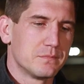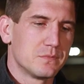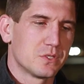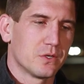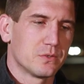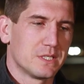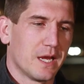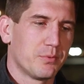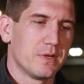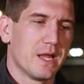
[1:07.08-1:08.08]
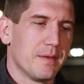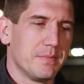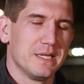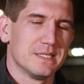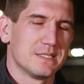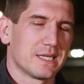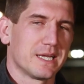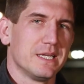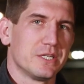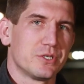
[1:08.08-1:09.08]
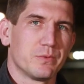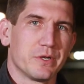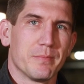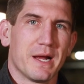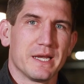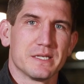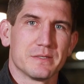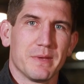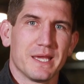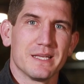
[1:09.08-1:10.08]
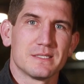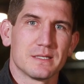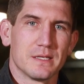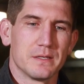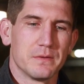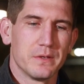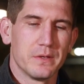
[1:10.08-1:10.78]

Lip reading: So type 1 diabetes is a condition where your body doesn't make insulin.